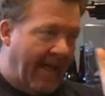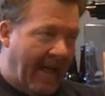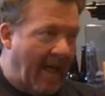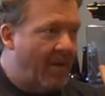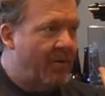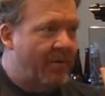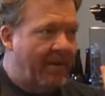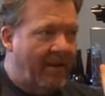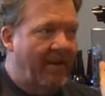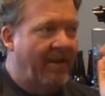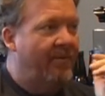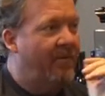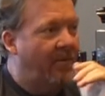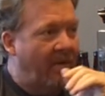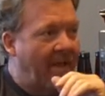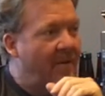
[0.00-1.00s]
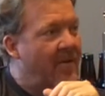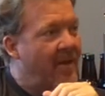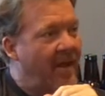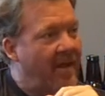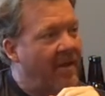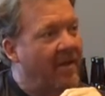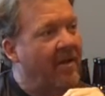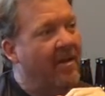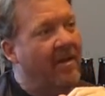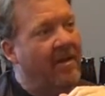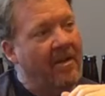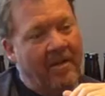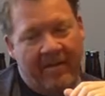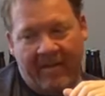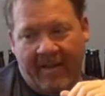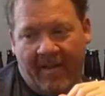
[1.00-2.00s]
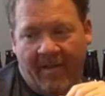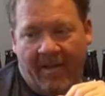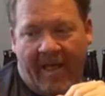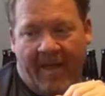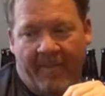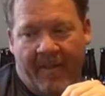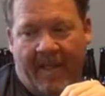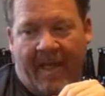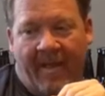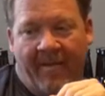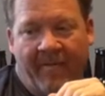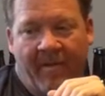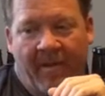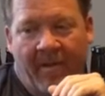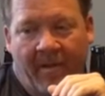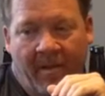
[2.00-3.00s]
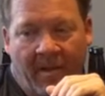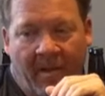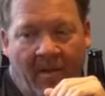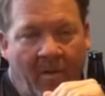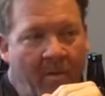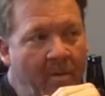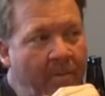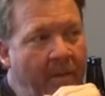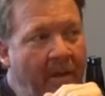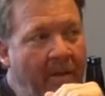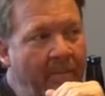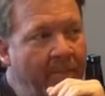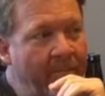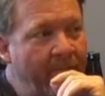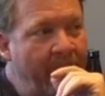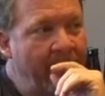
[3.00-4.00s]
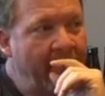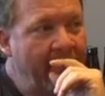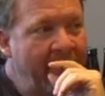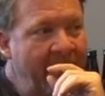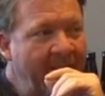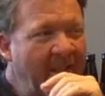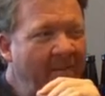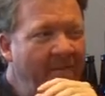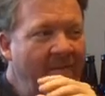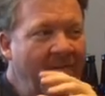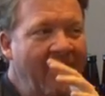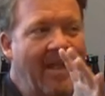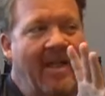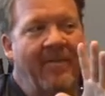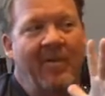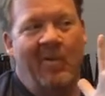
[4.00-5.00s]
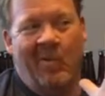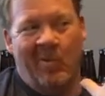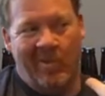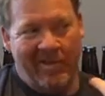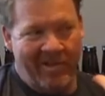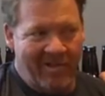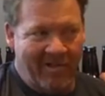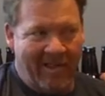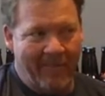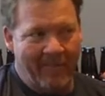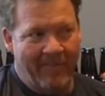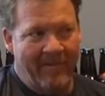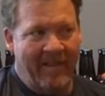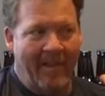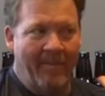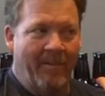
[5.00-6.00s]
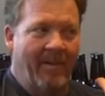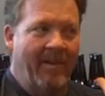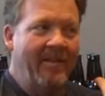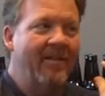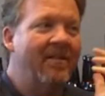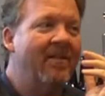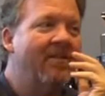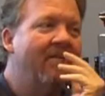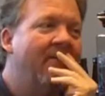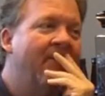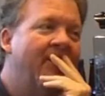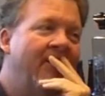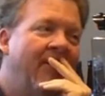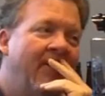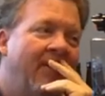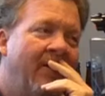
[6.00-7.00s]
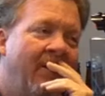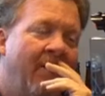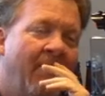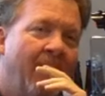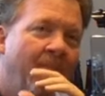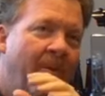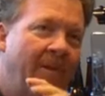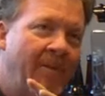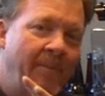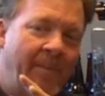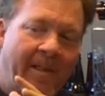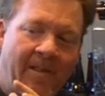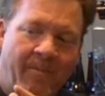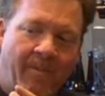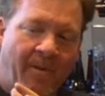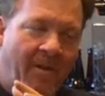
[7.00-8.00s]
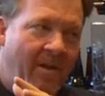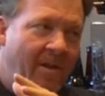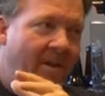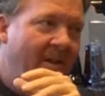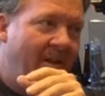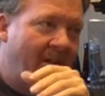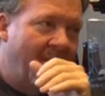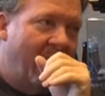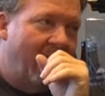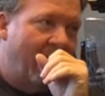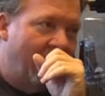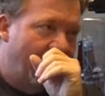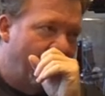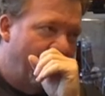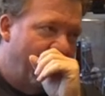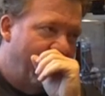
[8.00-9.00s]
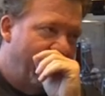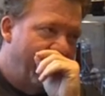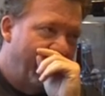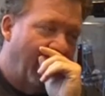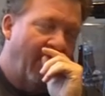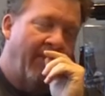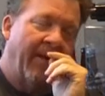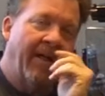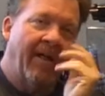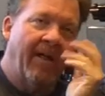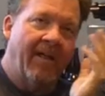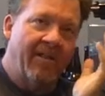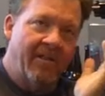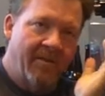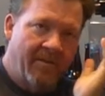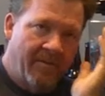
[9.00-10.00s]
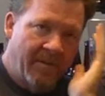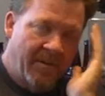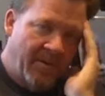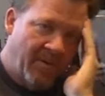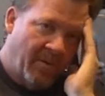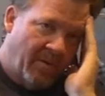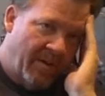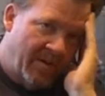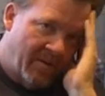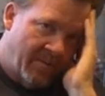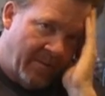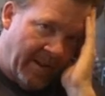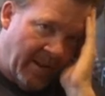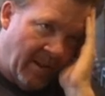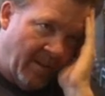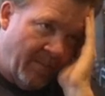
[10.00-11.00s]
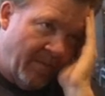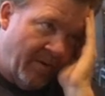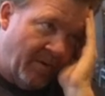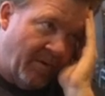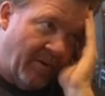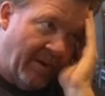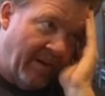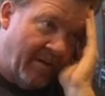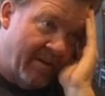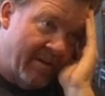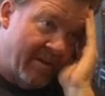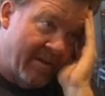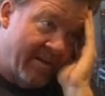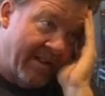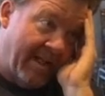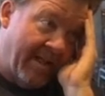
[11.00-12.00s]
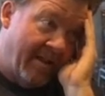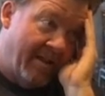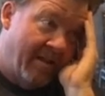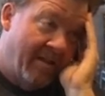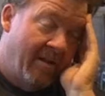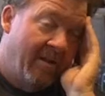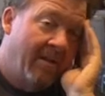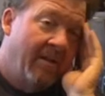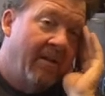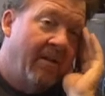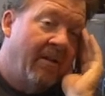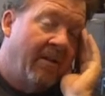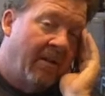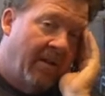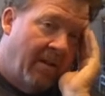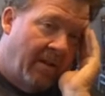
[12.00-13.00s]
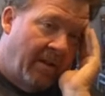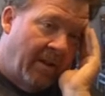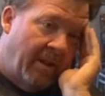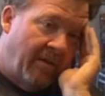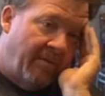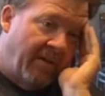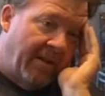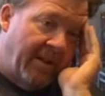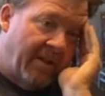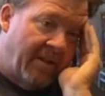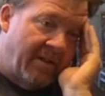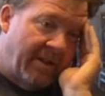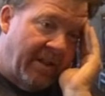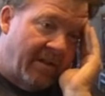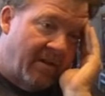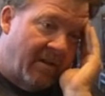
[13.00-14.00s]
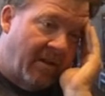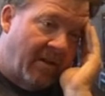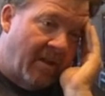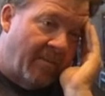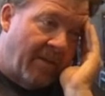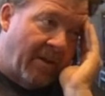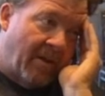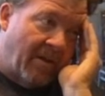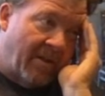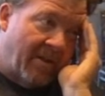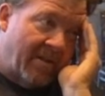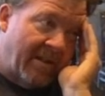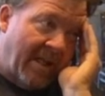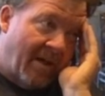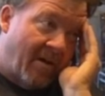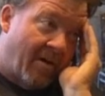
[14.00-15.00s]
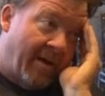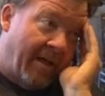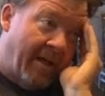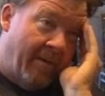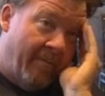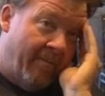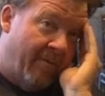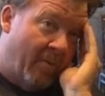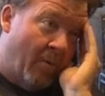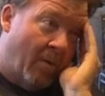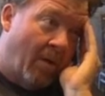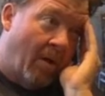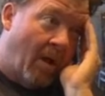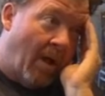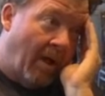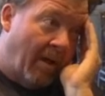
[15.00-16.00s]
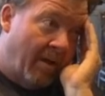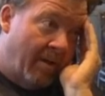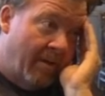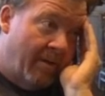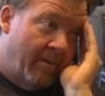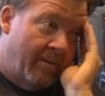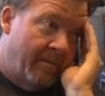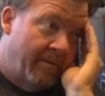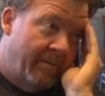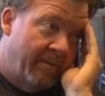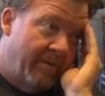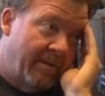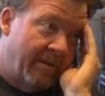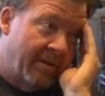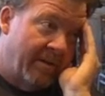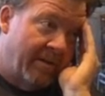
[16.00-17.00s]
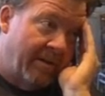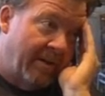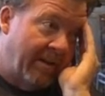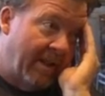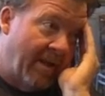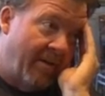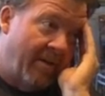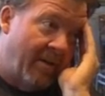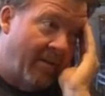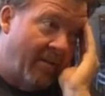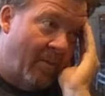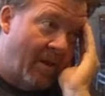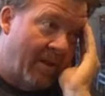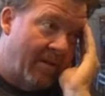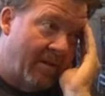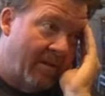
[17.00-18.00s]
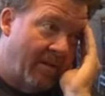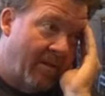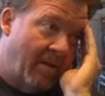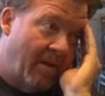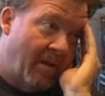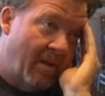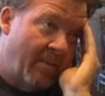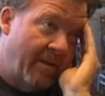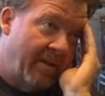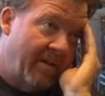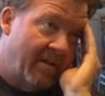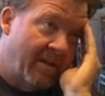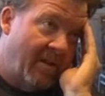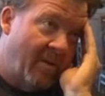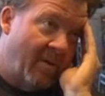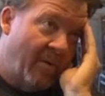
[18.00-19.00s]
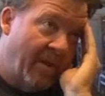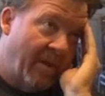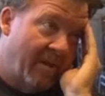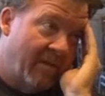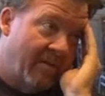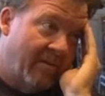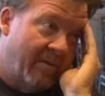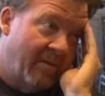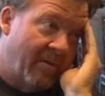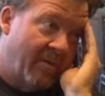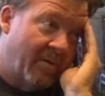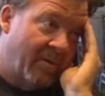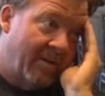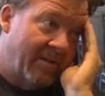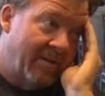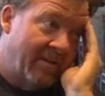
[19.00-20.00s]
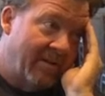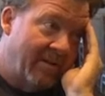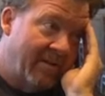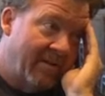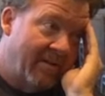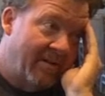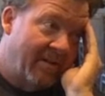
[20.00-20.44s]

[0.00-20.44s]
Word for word: and gals that live around there that are happy to have a local pub instead of a kind of a tourist trap type place. But the best part, Asheville's a huge tourist spot. The tourism that comes through here is insane. If you get a chance to come here on a Saturday at 4 o'clock and just sit down there and watch the comings and goings of the tourists,